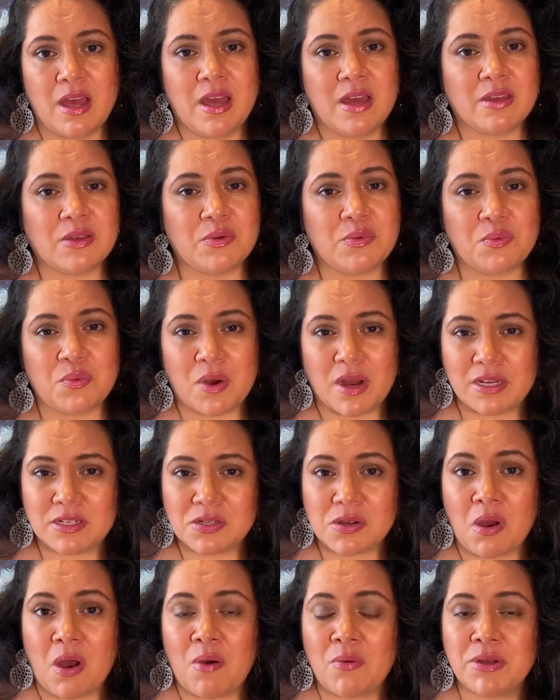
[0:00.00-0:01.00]
you want
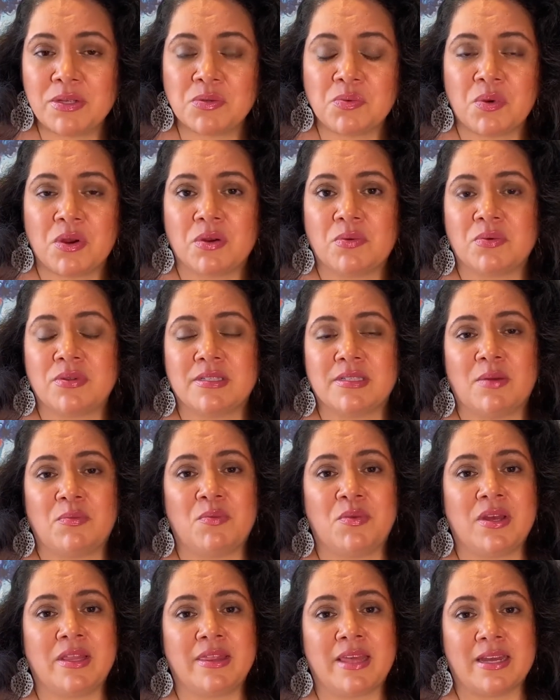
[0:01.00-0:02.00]
to always work with
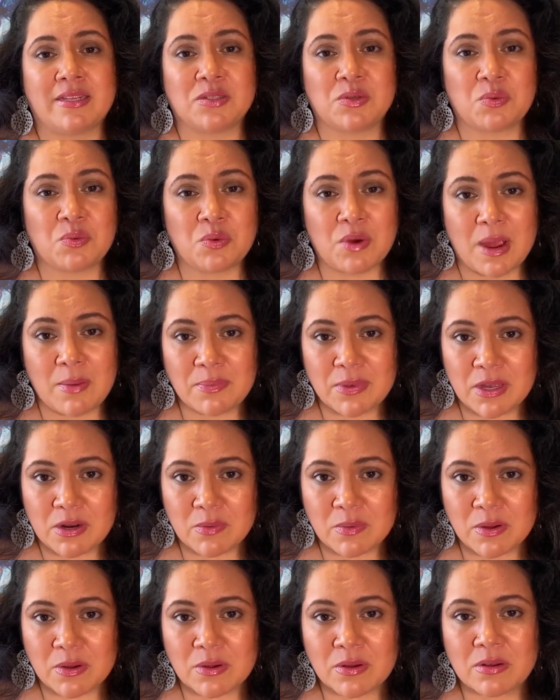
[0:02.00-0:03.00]
someone that's
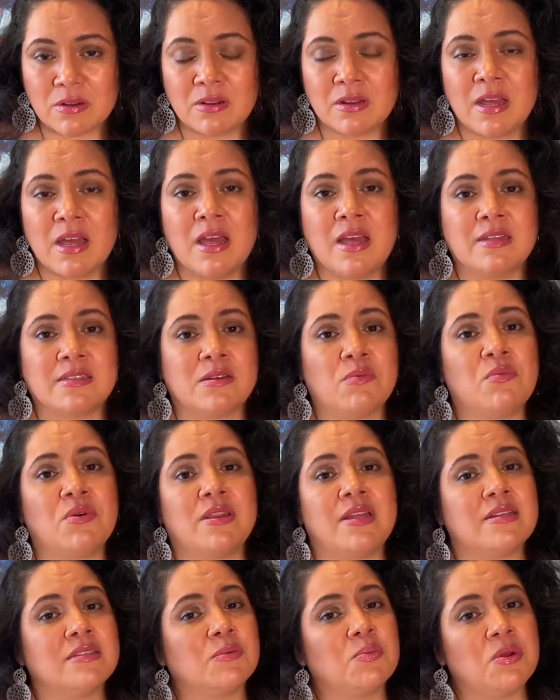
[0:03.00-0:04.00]
reputable, someone
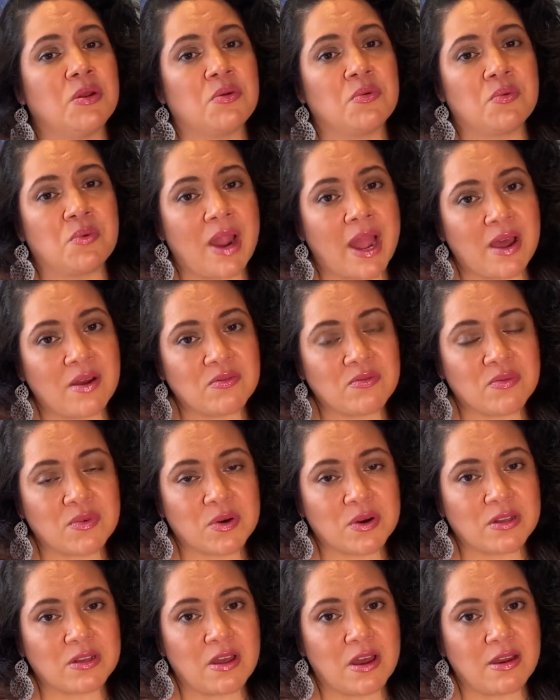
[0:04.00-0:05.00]
that's been around for
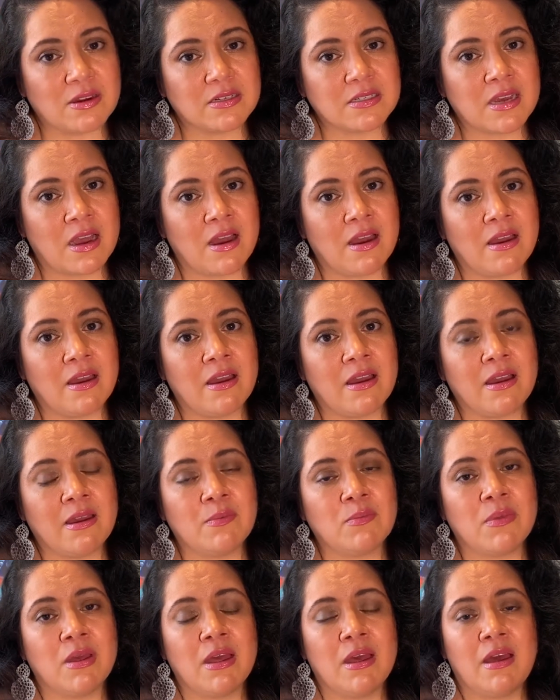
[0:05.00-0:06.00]
a long
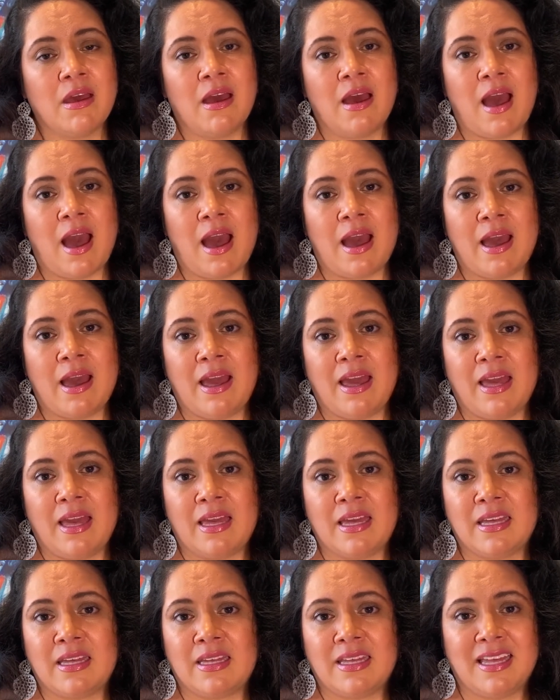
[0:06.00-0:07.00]
time.
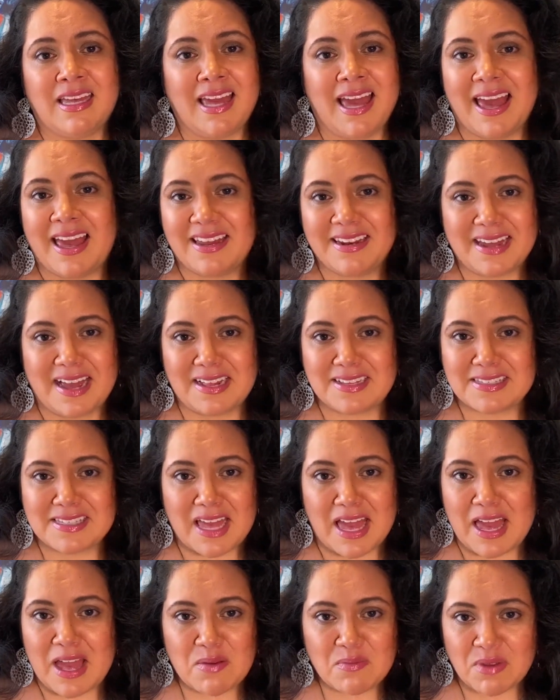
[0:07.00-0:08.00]
I cannot
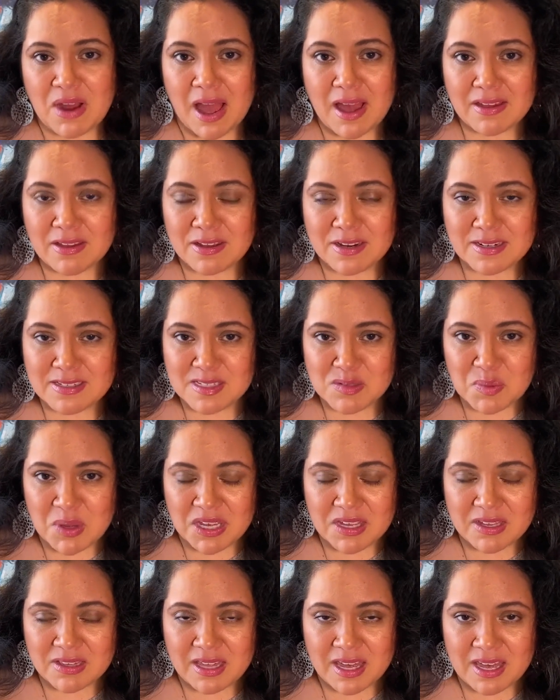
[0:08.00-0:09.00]
say, I'm not going to
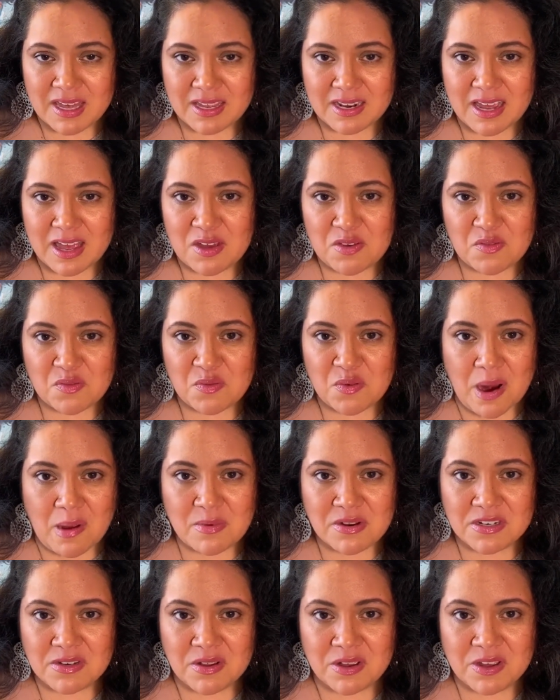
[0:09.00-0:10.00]
speculate if
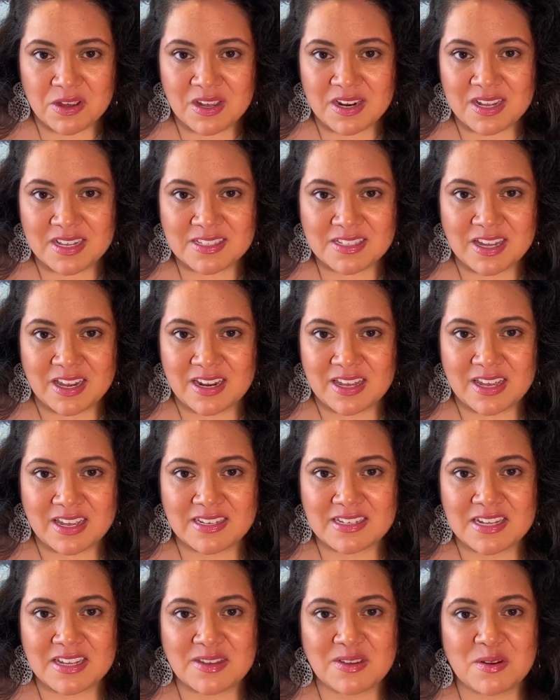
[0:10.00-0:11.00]
Robinhood is going to
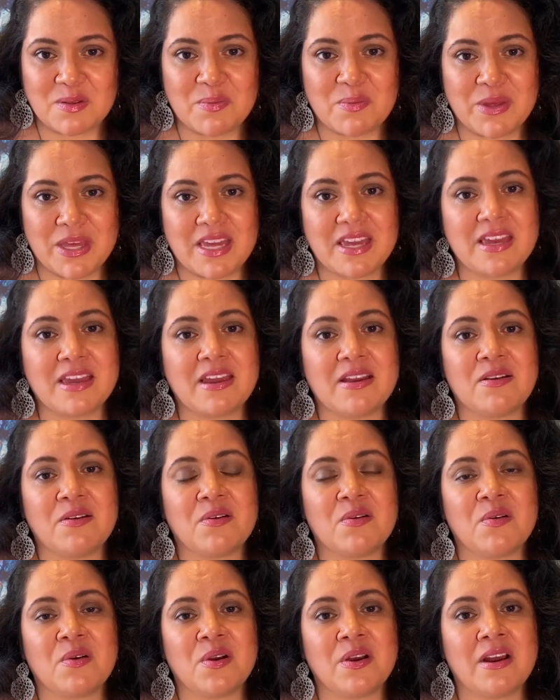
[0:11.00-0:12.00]
continue to be here
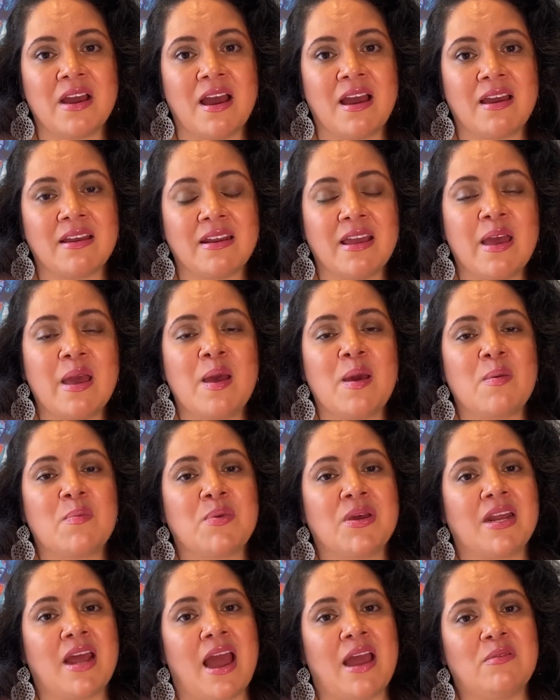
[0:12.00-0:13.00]
or not,
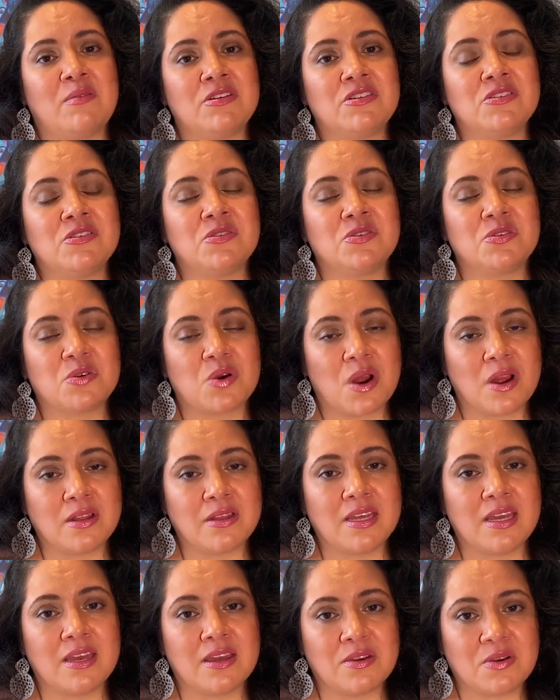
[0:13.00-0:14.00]
but I would just
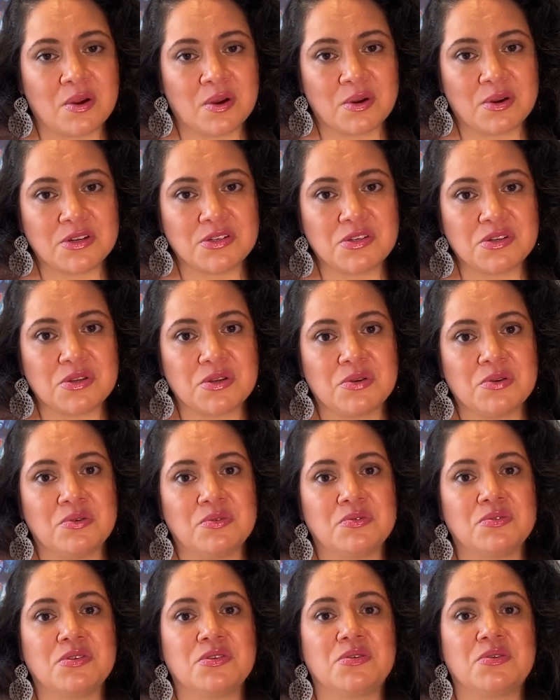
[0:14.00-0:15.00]
strongly encourage you
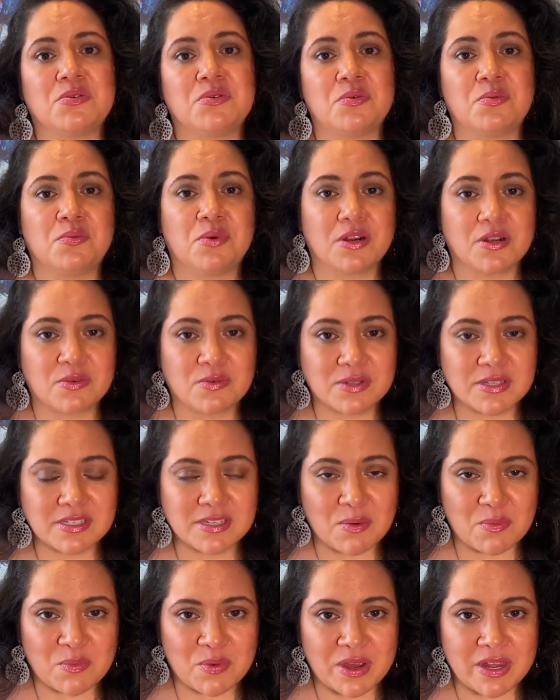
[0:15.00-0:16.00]
to work with
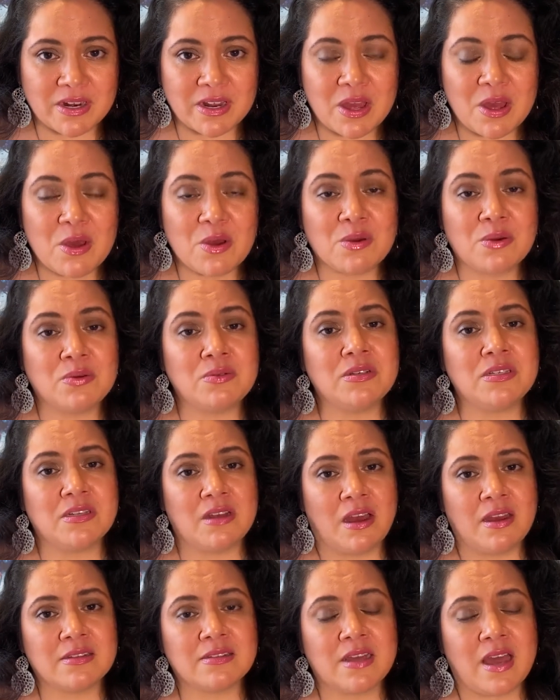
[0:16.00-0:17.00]
someone who
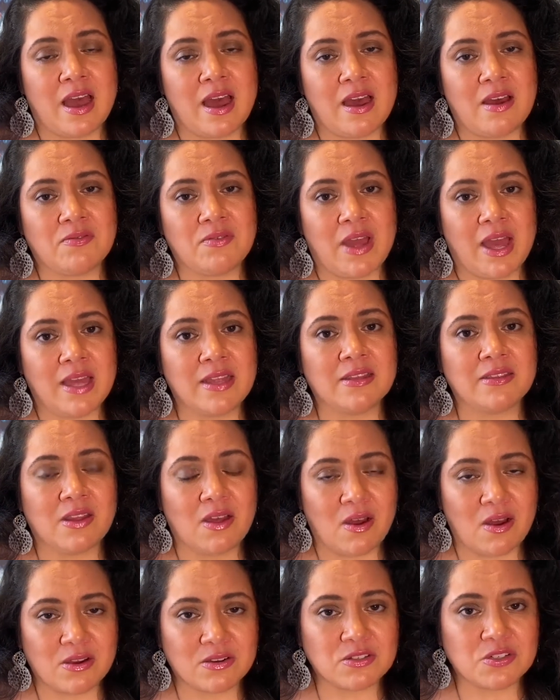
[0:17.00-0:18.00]
does have a
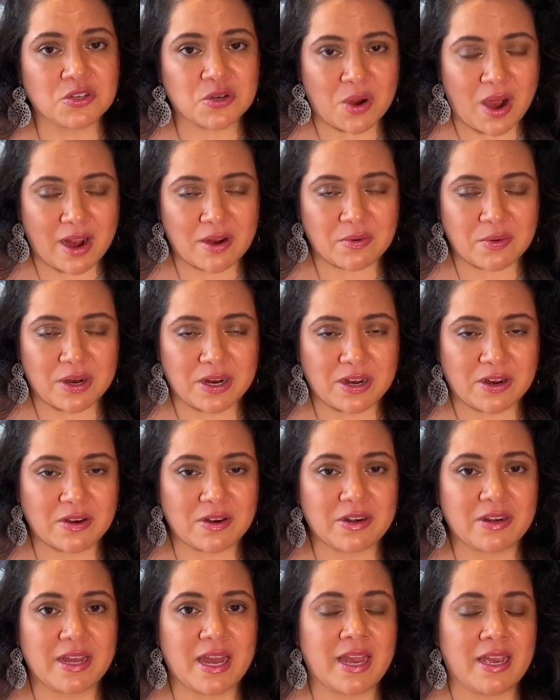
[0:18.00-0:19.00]
long track
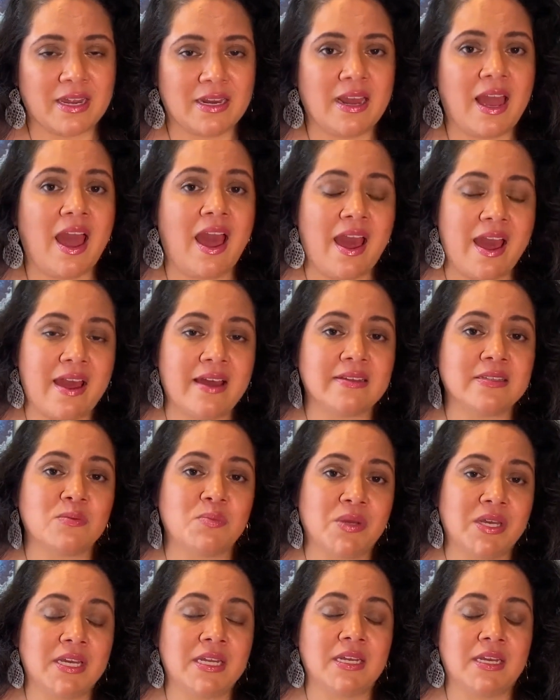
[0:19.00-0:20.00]
record and has
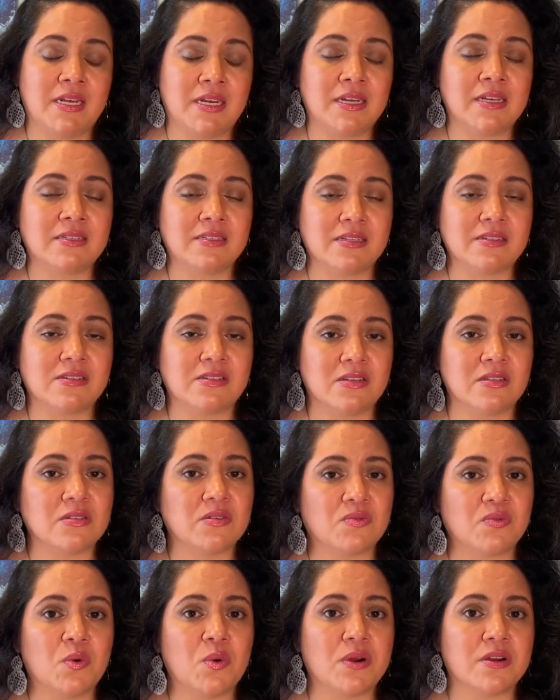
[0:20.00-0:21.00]
been in existence
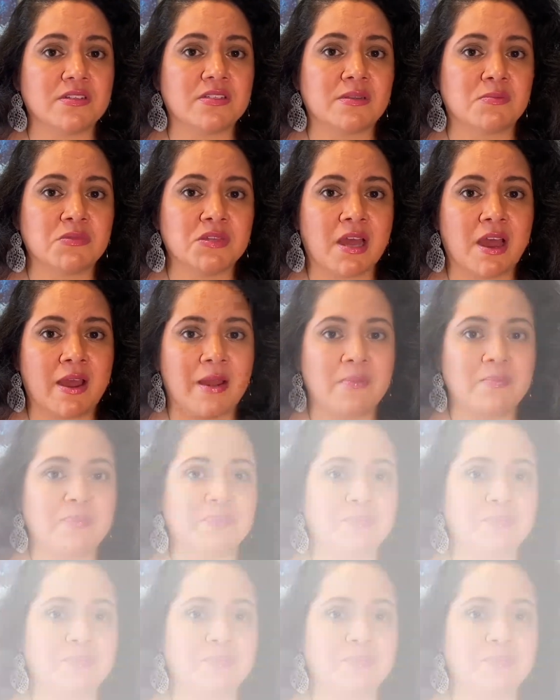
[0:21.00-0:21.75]
for some time.